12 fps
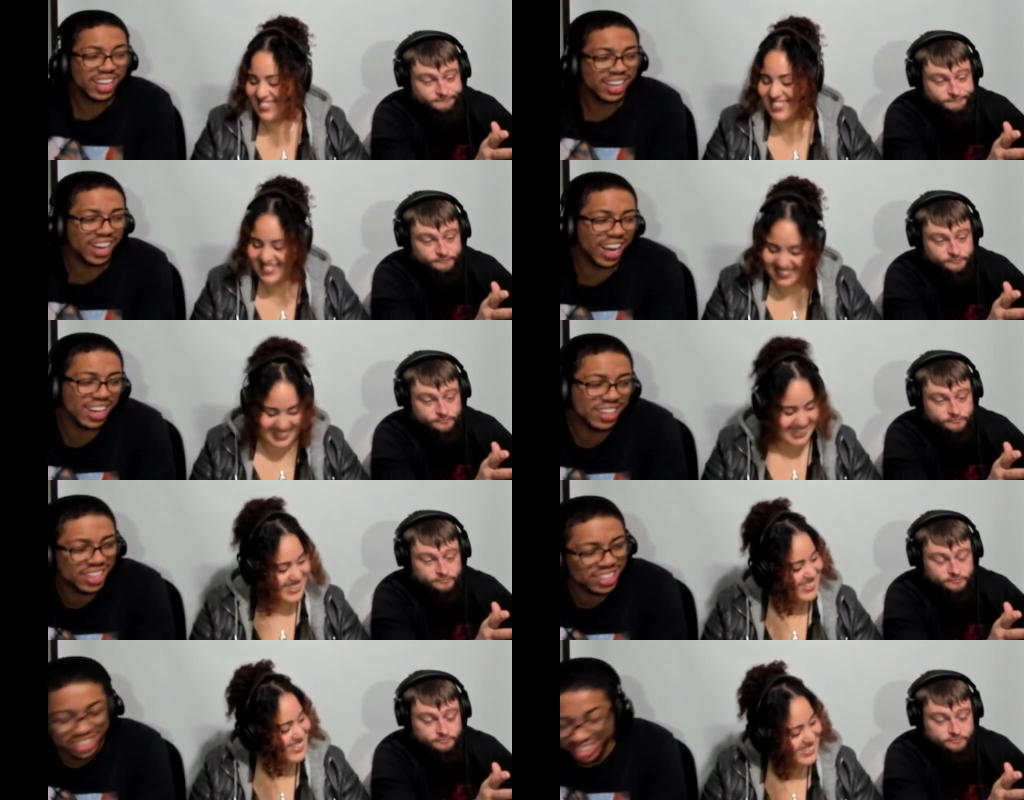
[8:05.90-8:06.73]
Speaker 1: Nah, yeah.
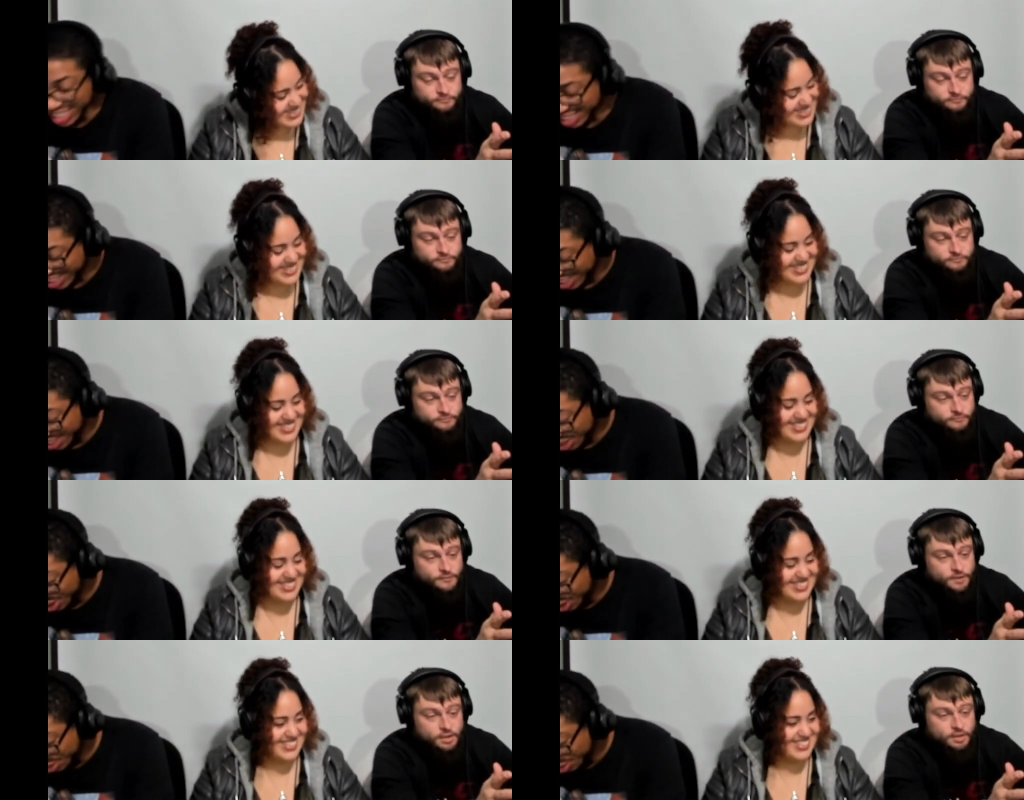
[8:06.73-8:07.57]
he's just a chill
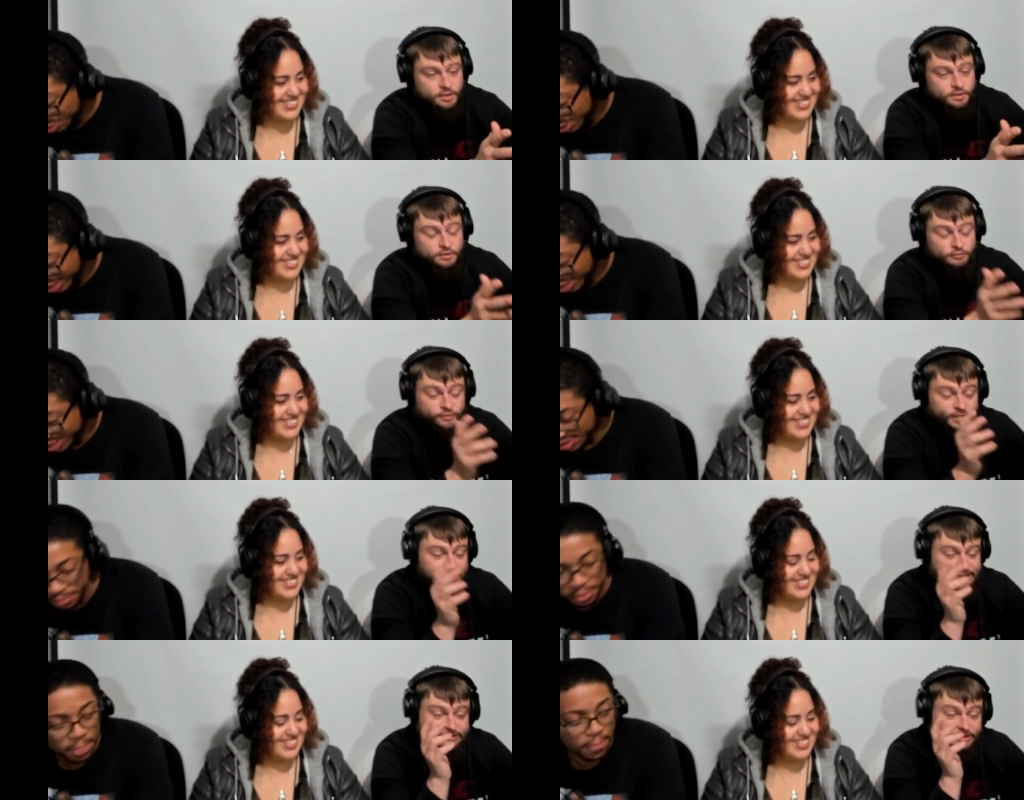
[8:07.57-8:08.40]
dude, man. The
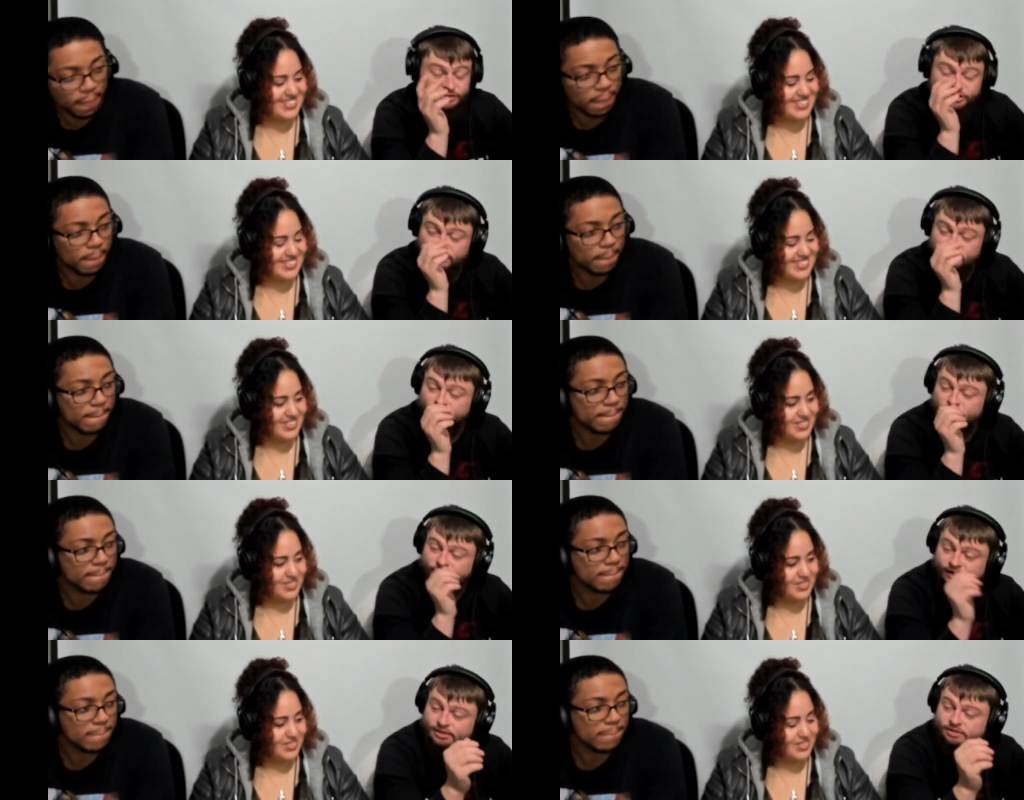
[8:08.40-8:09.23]
Speaker 2: realest, yeah. the dude, the
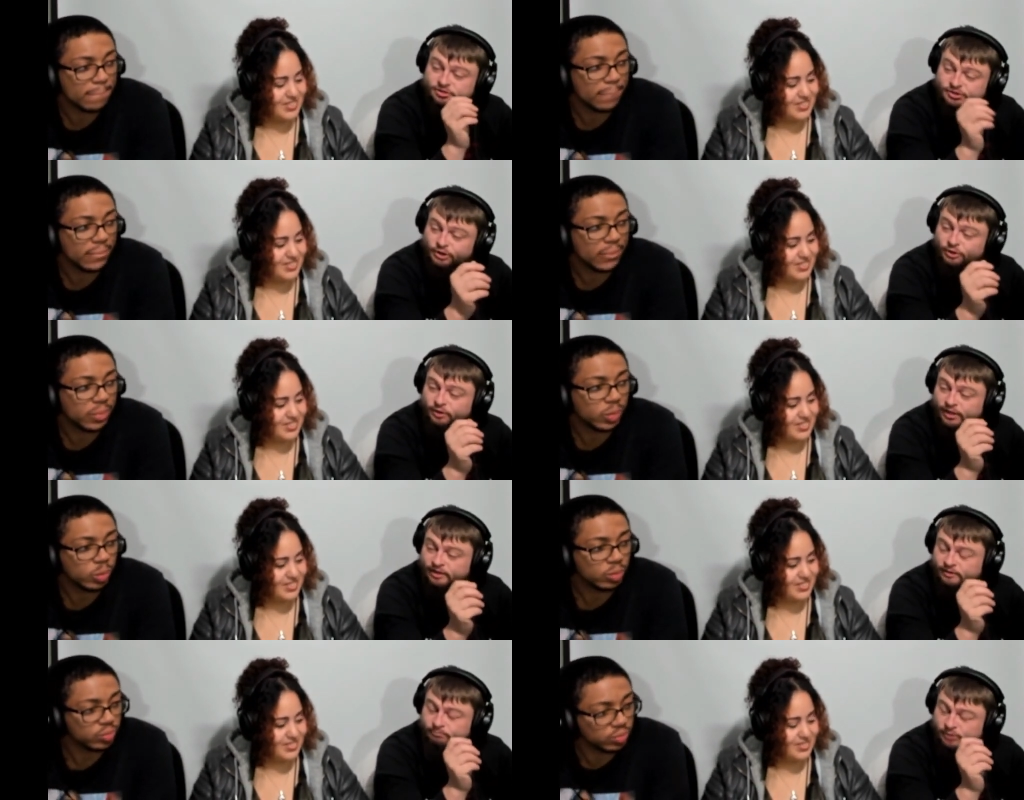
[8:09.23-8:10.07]
realest dude
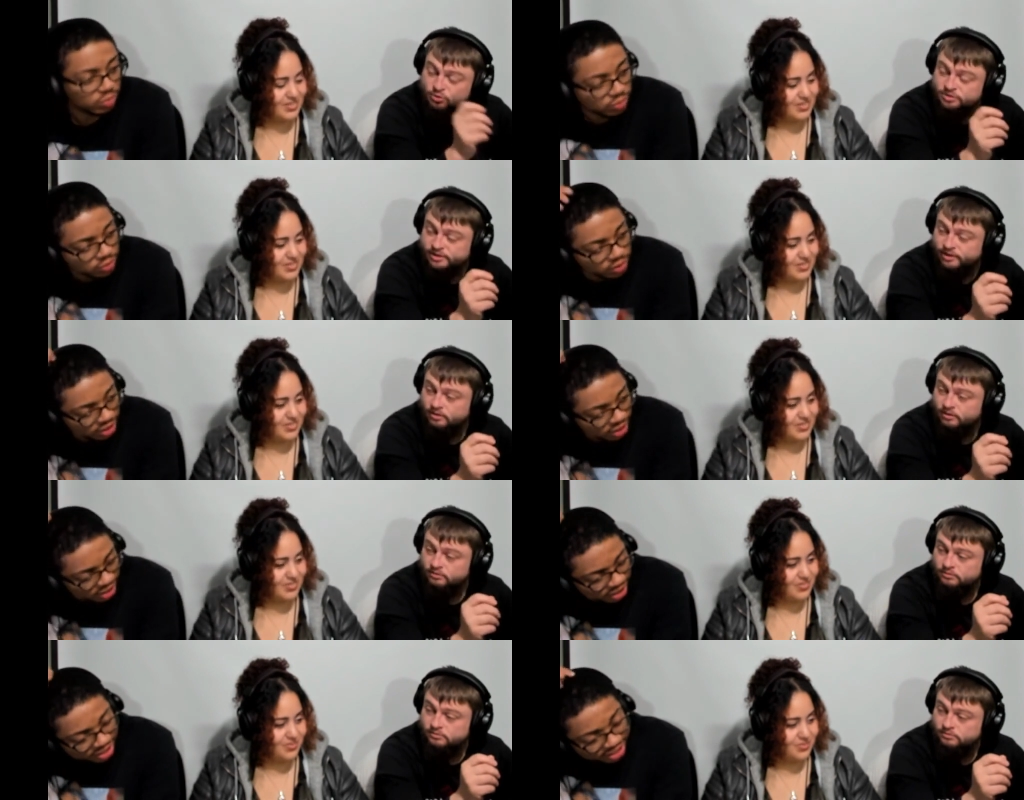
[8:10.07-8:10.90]
in music.
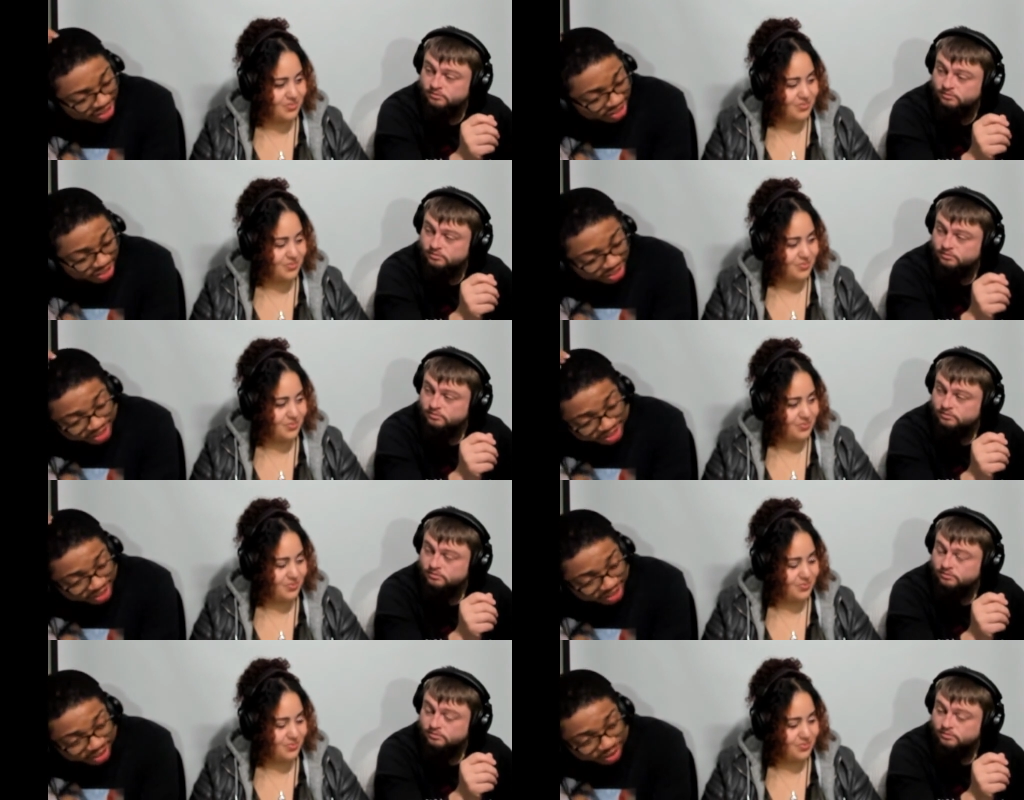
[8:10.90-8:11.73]
Speaker 1: He's just
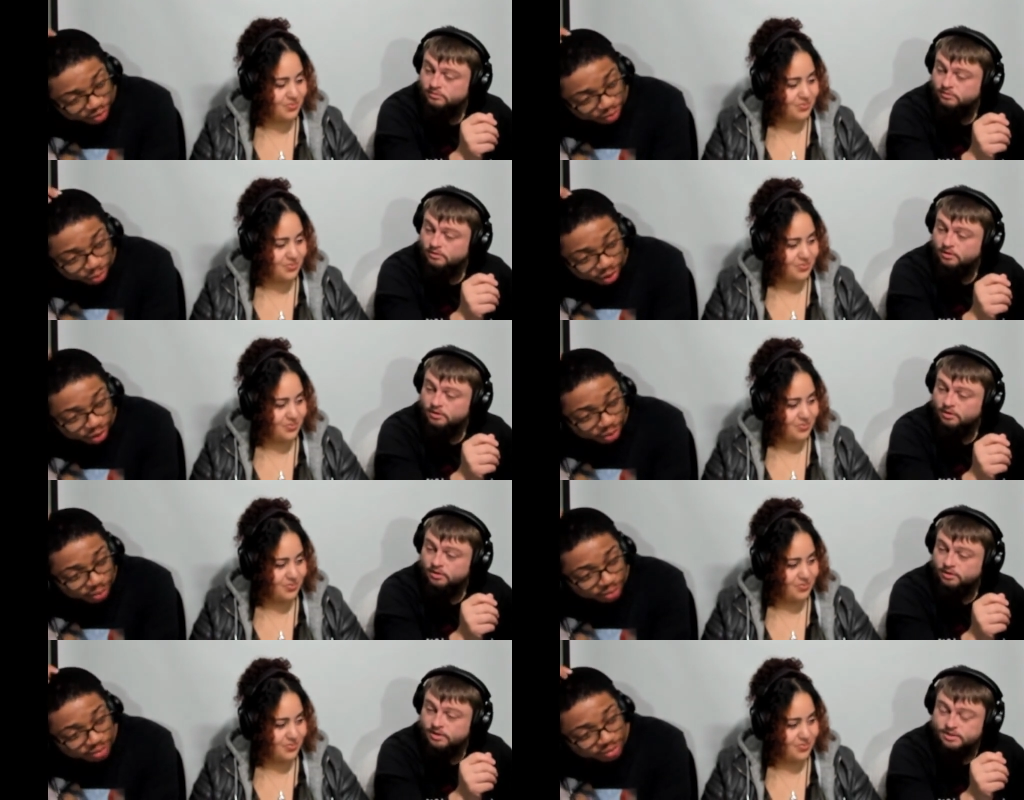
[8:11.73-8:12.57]
chill,
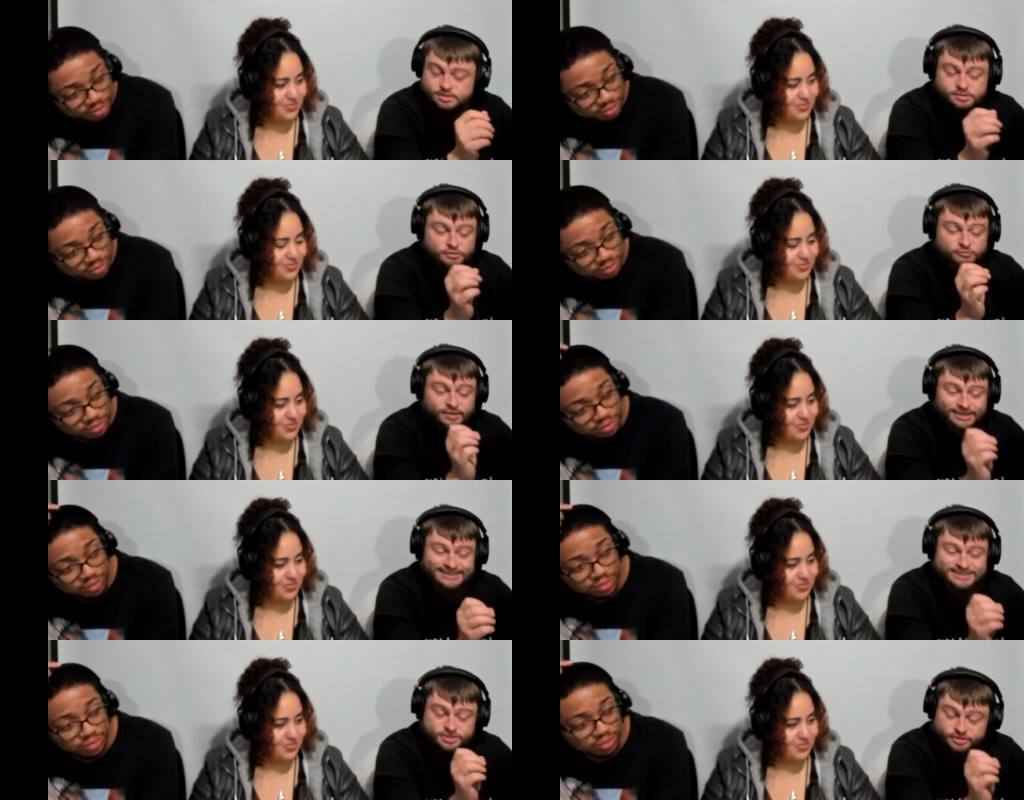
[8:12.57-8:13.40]
bro.
Speaker 2: This is the
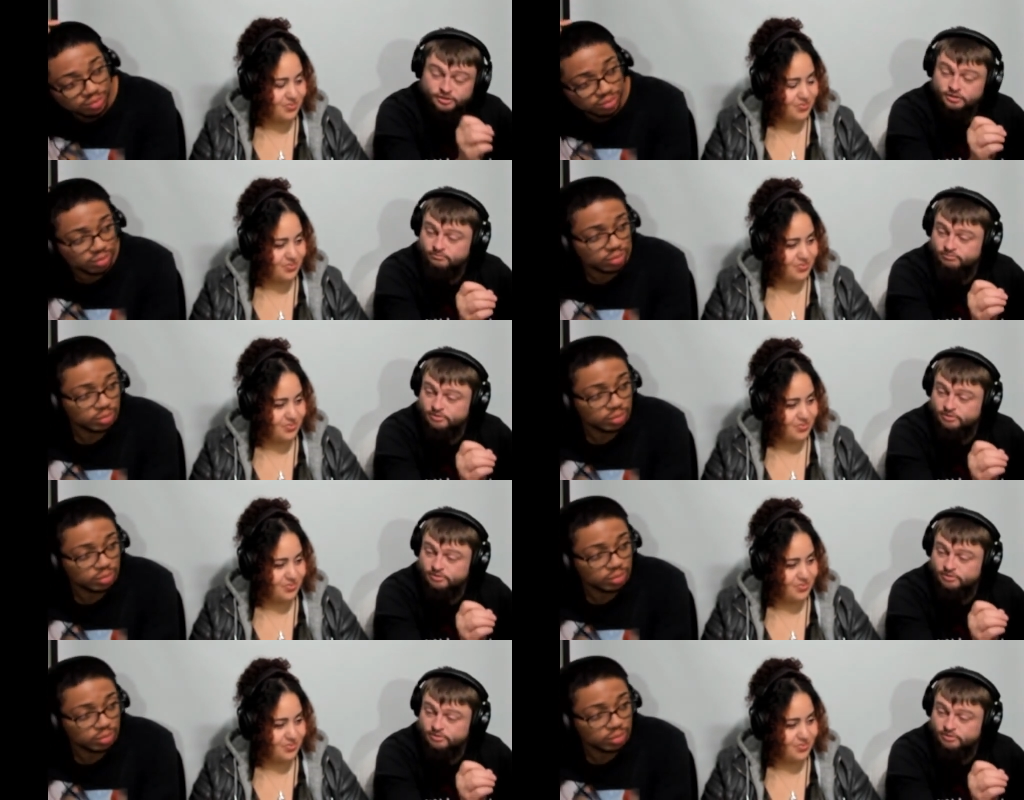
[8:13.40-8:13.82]
realest dude in